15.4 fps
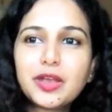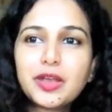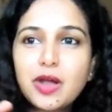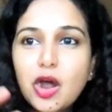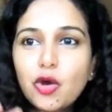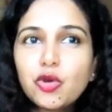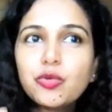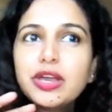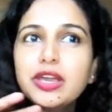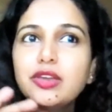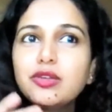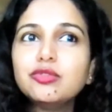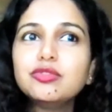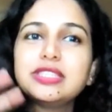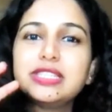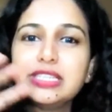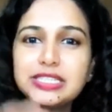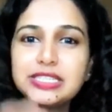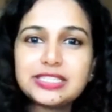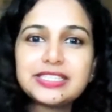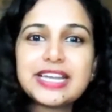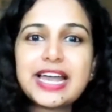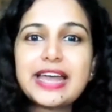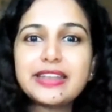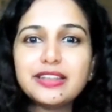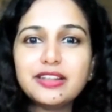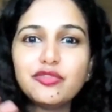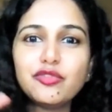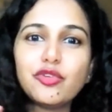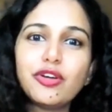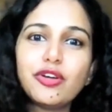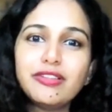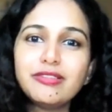Now, how do I use this channel for